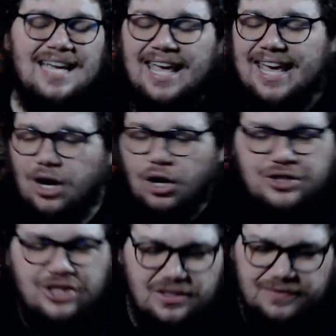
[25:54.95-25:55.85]
it all
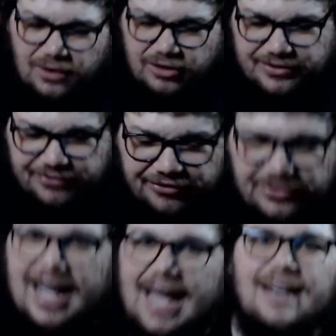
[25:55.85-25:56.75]
just falls
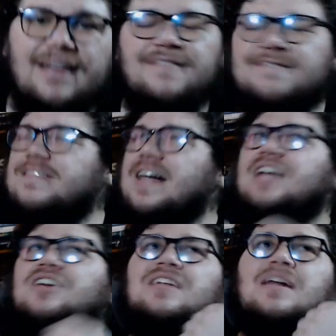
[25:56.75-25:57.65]
flat.
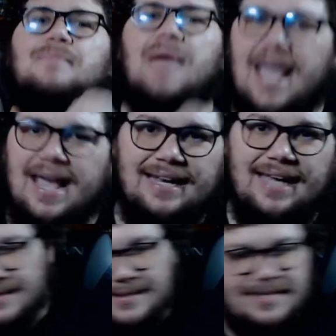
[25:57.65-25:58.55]
Flatter than a pancake.